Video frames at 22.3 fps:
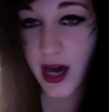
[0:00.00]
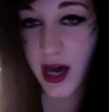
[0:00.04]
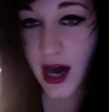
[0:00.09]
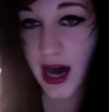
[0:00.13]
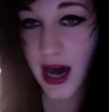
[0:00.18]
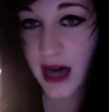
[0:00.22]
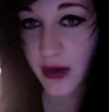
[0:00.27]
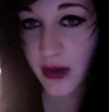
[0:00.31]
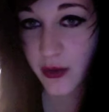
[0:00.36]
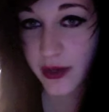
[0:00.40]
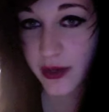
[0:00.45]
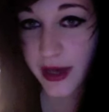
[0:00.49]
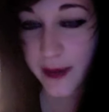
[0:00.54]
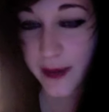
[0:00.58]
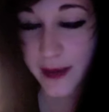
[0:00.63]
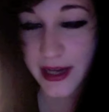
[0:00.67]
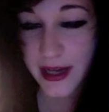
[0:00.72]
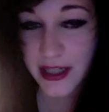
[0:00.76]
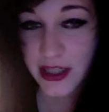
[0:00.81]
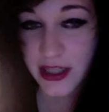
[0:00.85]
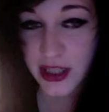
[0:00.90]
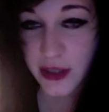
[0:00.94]
I will get
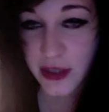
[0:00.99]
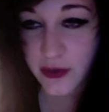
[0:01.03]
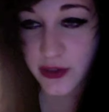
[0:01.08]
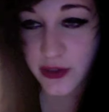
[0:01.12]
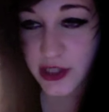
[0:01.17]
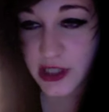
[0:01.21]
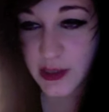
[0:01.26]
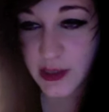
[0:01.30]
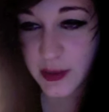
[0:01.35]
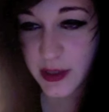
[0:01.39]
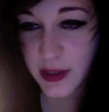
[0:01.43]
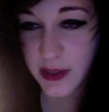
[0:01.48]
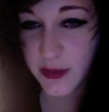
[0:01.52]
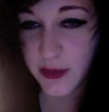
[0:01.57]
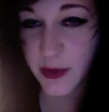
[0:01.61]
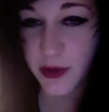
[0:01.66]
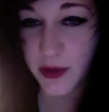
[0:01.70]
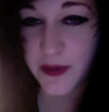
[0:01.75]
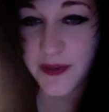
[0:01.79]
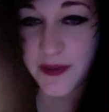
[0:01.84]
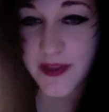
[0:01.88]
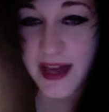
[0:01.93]
back to you as soon as
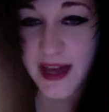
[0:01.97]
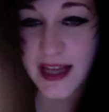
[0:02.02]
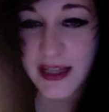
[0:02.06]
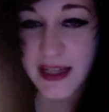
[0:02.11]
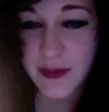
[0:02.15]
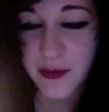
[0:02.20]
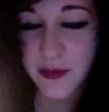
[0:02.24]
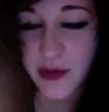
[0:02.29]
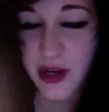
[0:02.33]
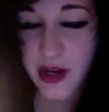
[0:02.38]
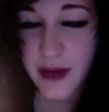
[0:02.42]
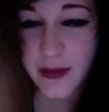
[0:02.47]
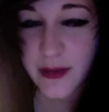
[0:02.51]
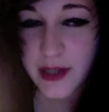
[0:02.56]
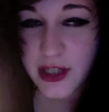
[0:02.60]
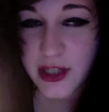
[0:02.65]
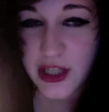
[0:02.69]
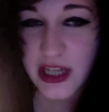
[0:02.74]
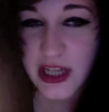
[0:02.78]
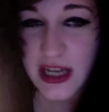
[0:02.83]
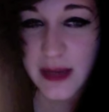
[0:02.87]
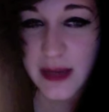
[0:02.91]
possible. That's pretty
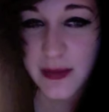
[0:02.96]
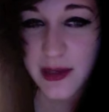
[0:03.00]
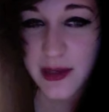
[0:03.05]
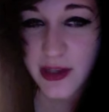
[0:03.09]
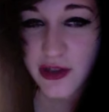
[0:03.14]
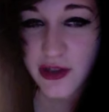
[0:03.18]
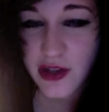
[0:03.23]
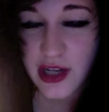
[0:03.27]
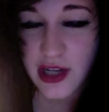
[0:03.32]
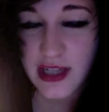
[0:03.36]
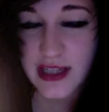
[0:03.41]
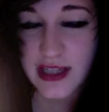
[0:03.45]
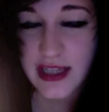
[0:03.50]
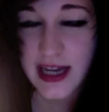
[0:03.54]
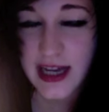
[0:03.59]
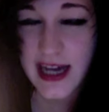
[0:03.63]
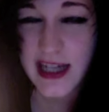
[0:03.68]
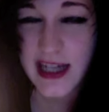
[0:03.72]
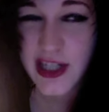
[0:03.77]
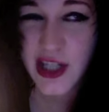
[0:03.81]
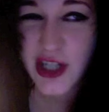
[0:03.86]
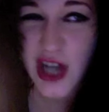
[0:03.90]
much the email address that
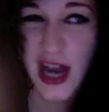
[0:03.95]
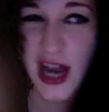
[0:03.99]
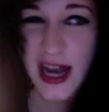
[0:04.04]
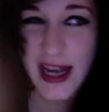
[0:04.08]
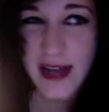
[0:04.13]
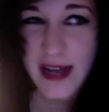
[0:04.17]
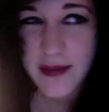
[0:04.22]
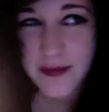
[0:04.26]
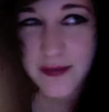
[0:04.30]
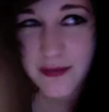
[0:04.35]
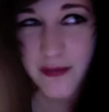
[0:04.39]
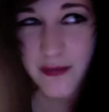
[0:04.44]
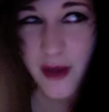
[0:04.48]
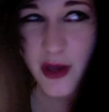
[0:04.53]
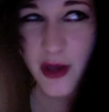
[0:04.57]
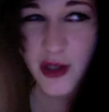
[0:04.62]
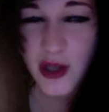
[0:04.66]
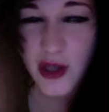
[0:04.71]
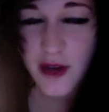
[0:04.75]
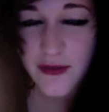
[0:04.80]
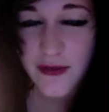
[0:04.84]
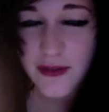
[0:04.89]
I check
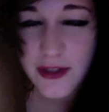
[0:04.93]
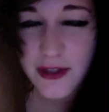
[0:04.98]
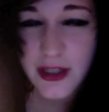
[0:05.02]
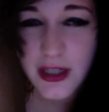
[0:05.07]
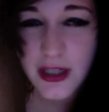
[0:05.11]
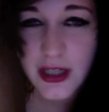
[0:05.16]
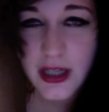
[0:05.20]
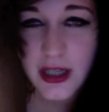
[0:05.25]
most often.